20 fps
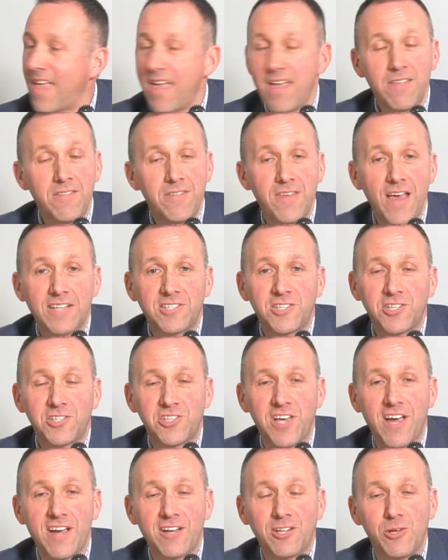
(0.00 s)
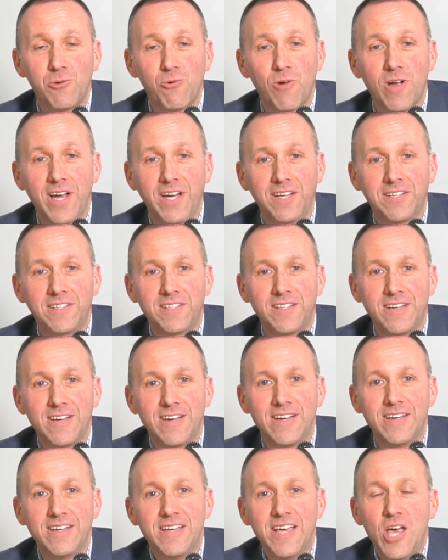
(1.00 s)
That's exactly right.
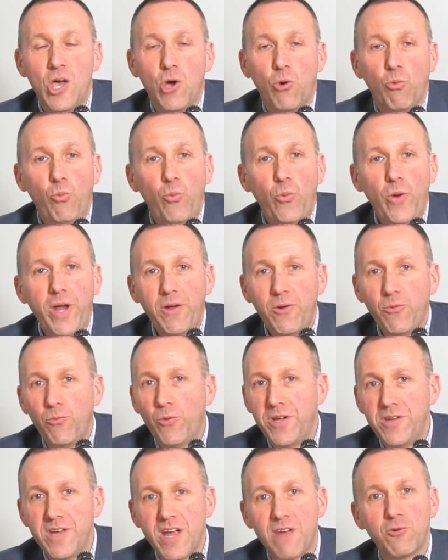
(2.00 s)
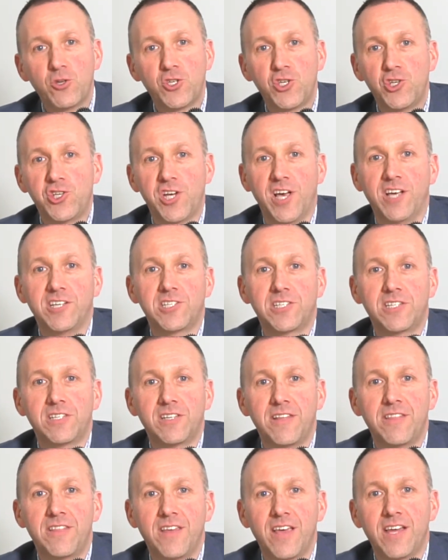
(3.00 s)
We would never
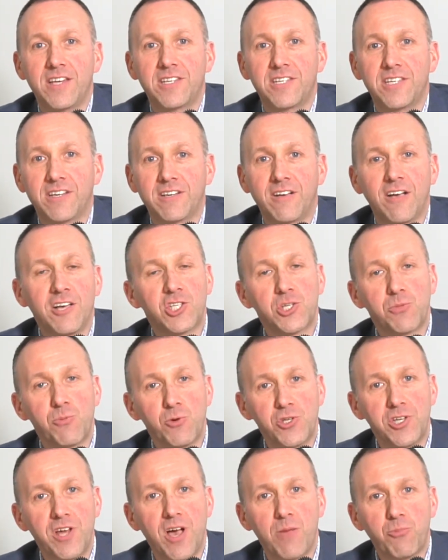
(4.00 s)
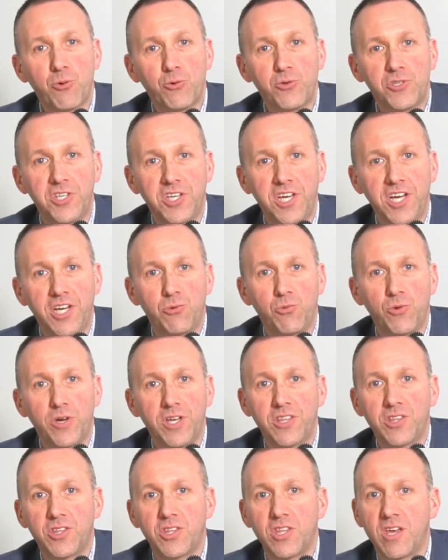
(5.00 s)
suggest that customers now proceed
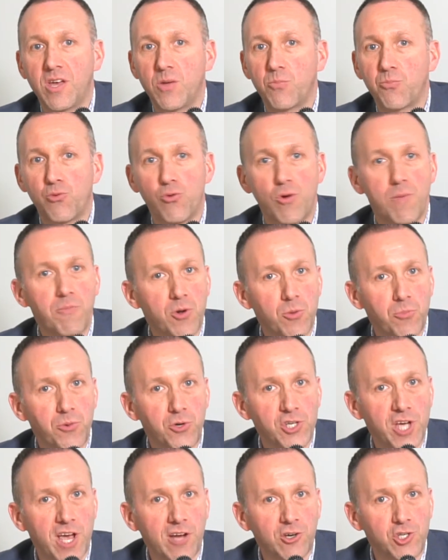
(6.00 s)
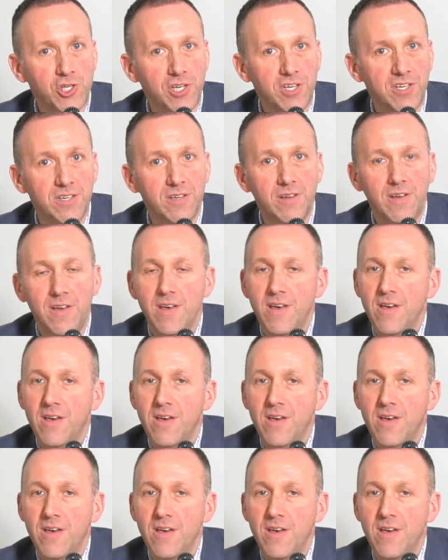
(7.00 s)
with perimeter protection